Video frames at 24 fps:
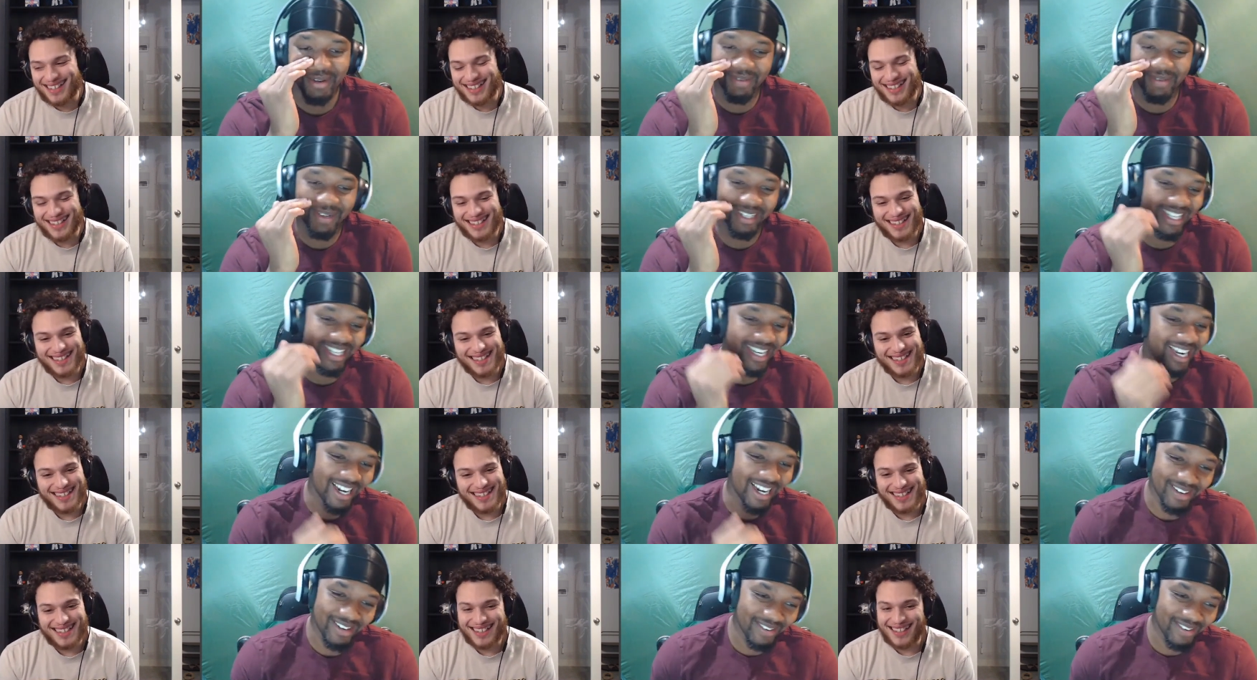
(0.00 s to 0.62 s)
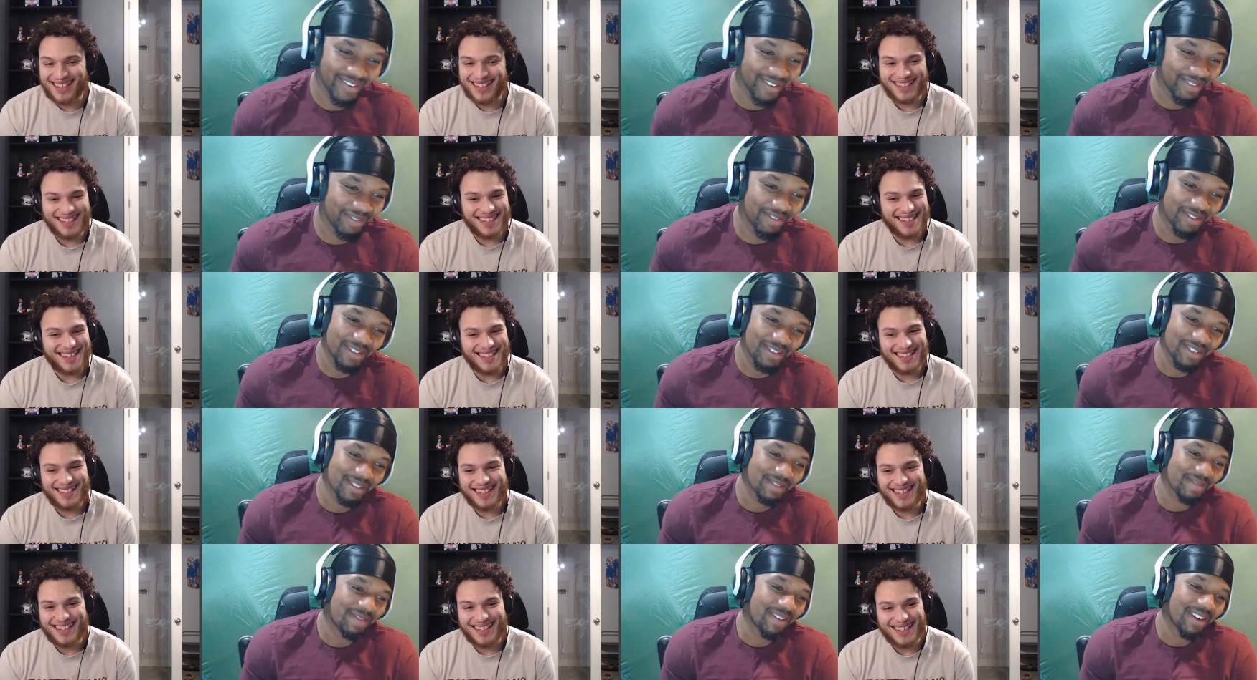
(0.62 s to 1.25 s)
Speaker 1: about Doc Rivers,
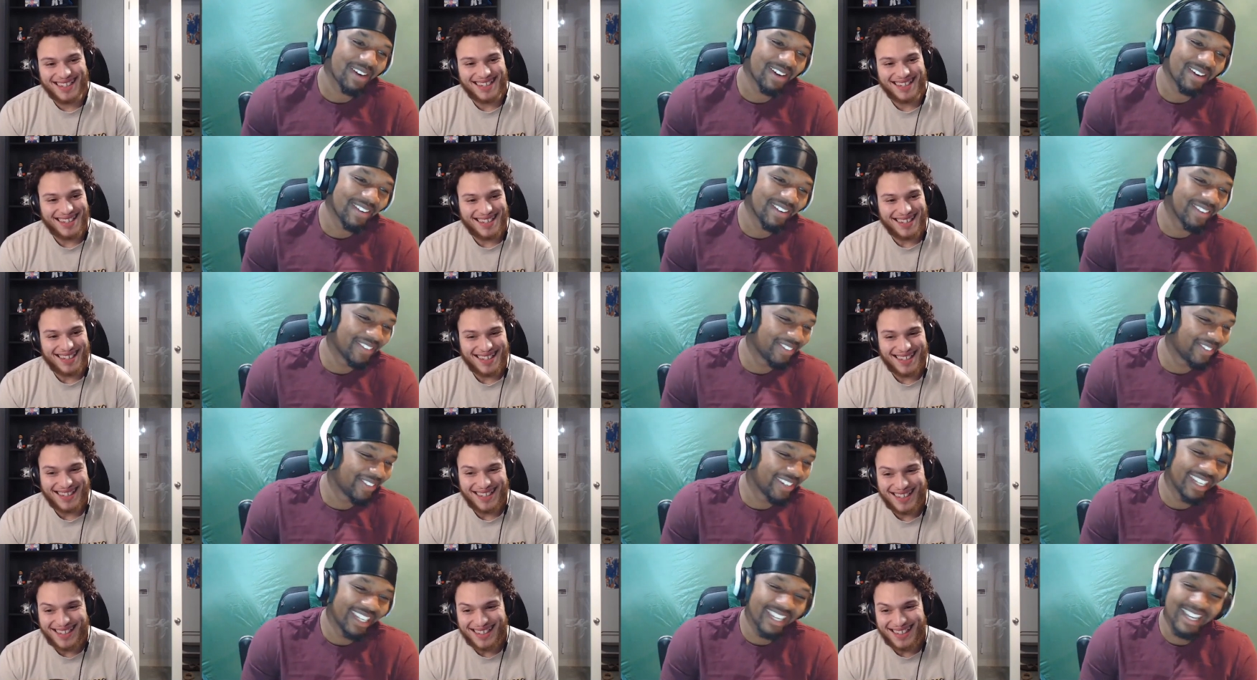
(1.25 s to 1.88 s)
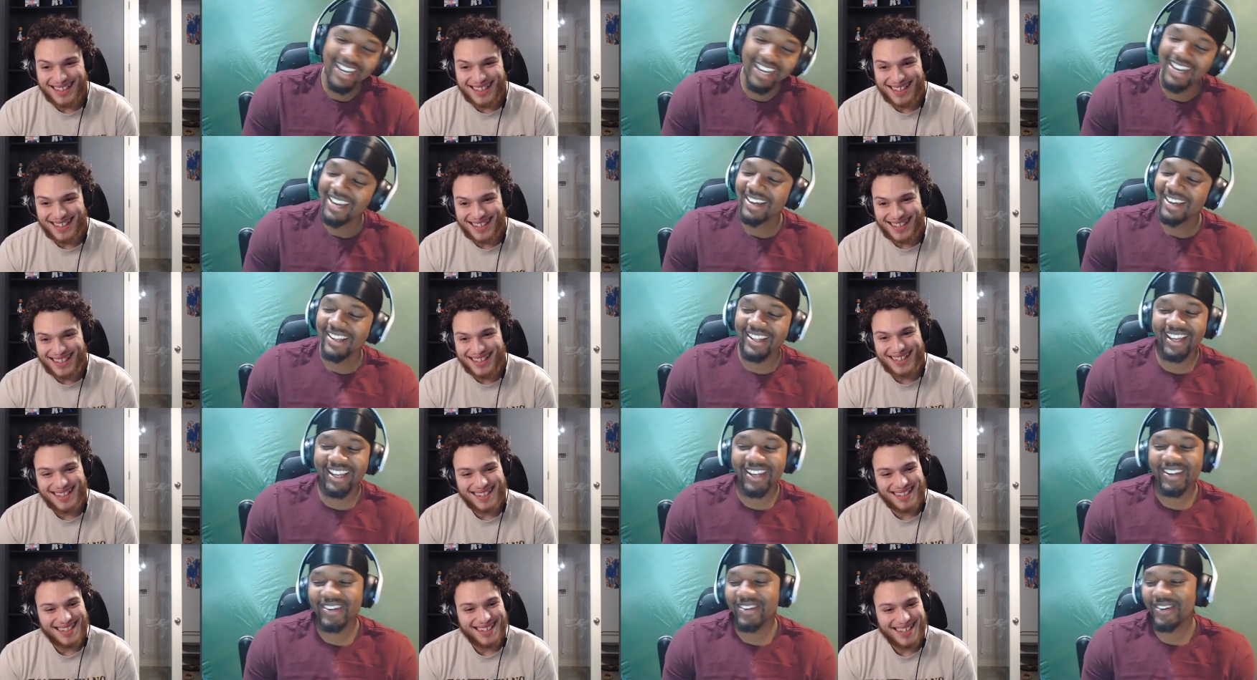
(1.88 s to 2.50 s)
bro.
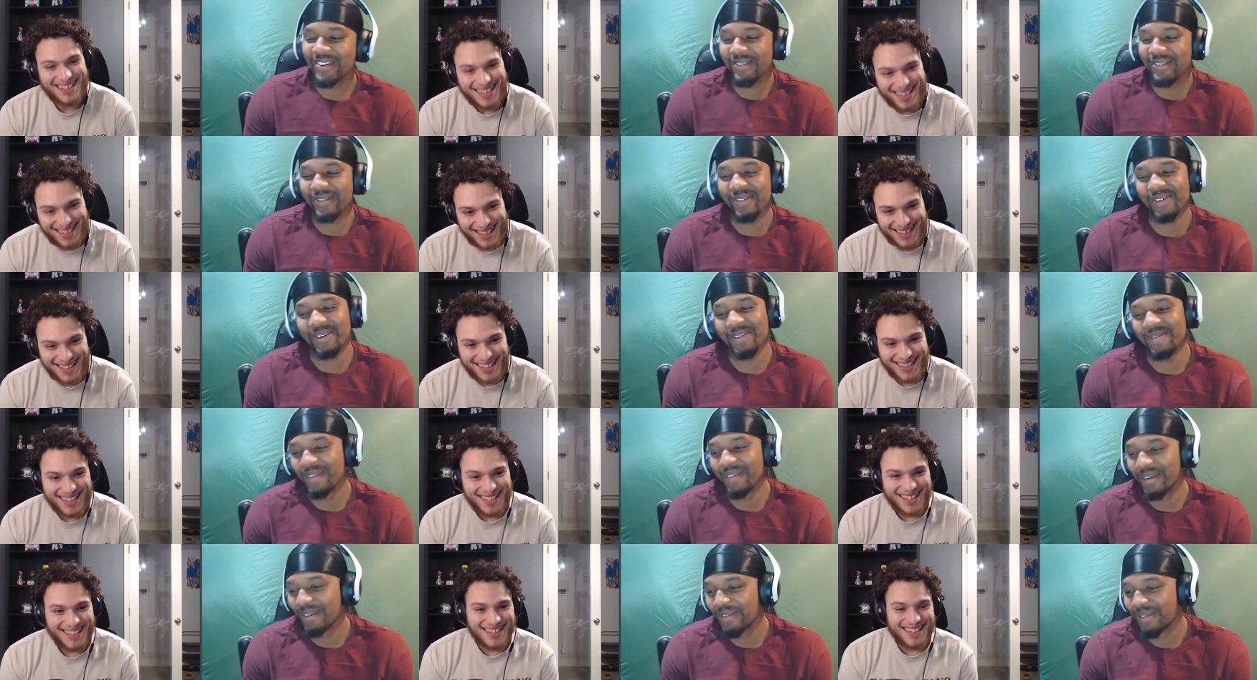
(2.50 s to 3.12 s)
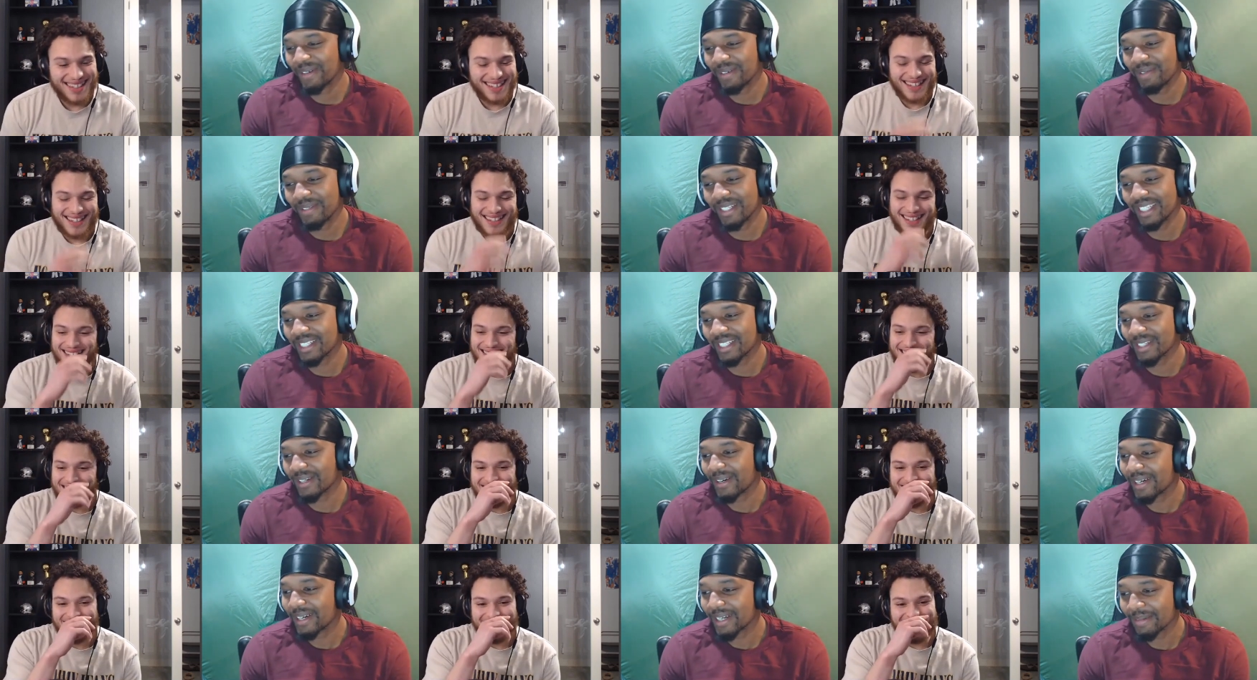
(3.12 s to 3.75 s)
like, come on, bro. What are we
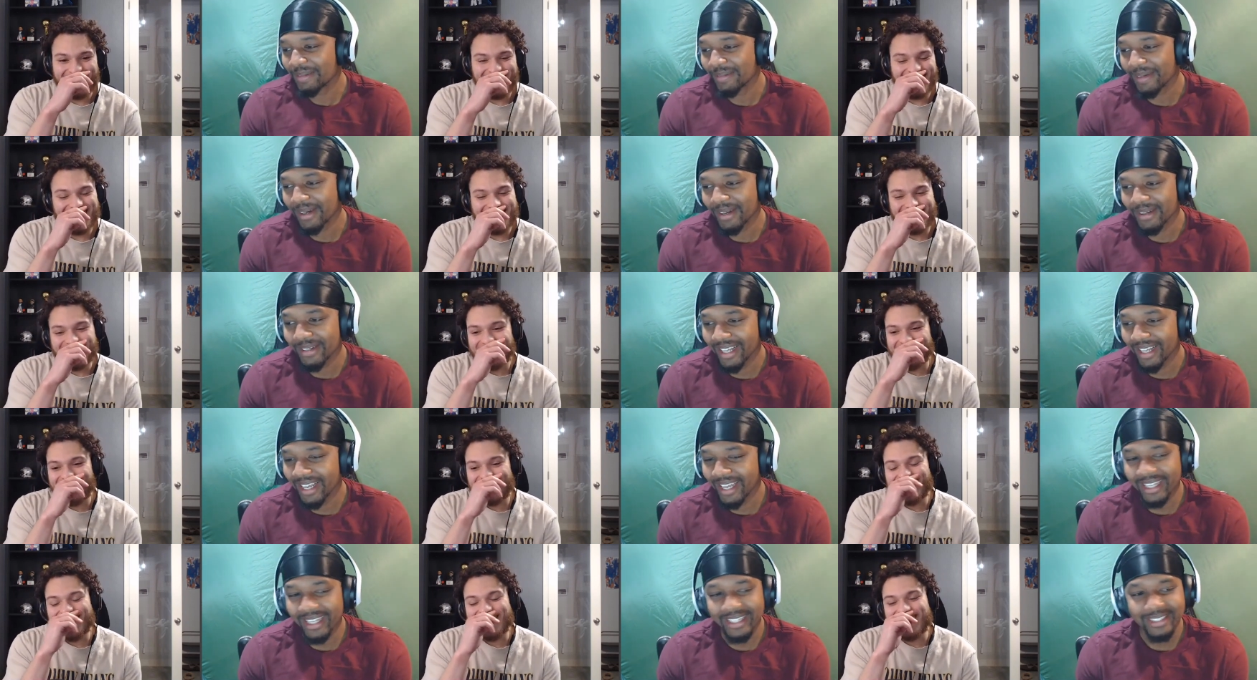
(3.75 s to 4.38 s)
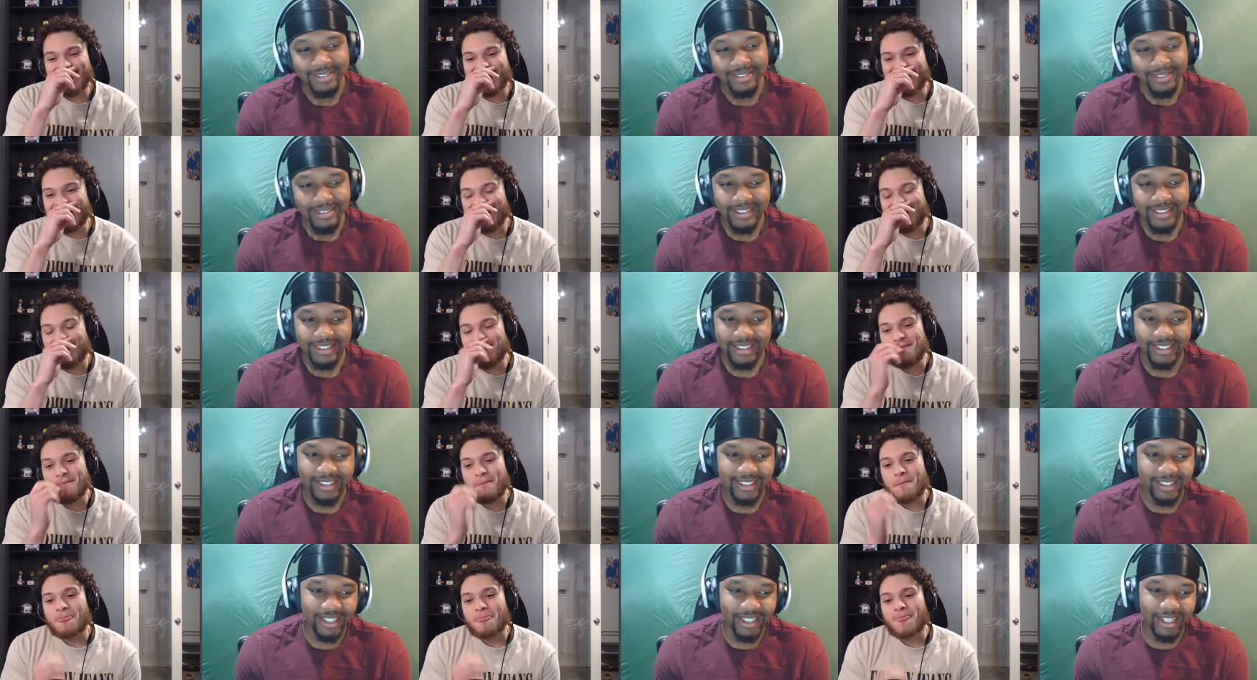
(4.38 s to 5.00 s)
talking about? Like,
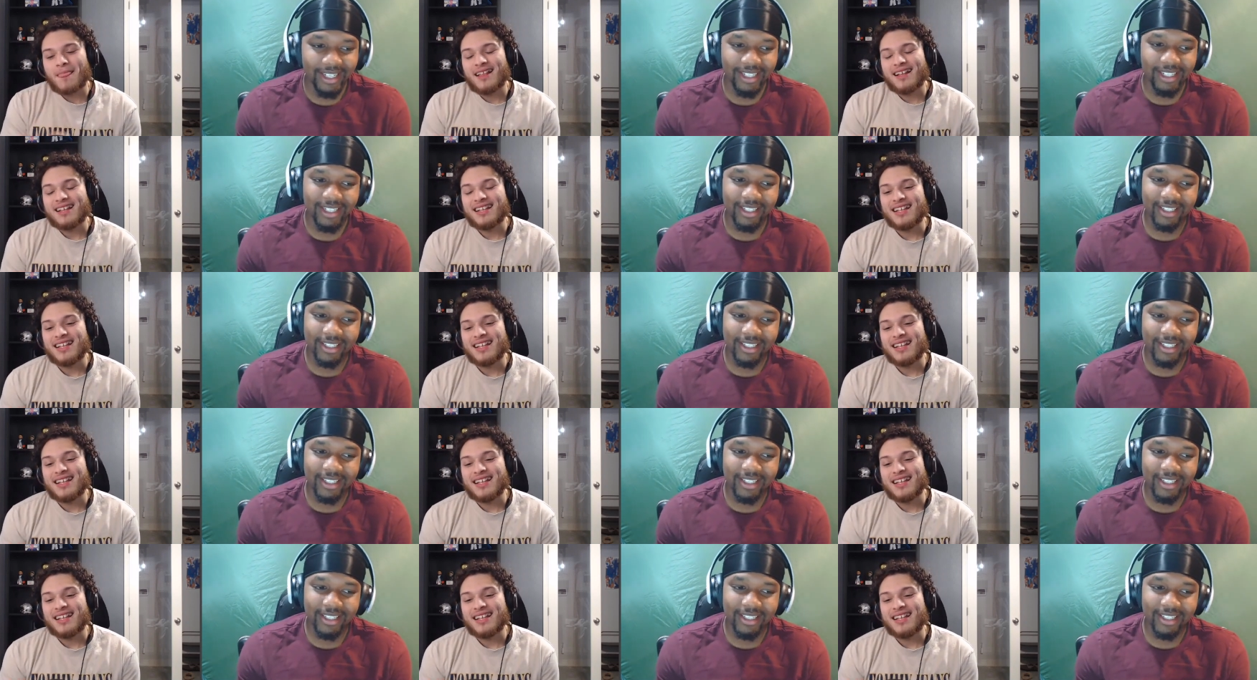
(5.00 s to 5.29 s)
they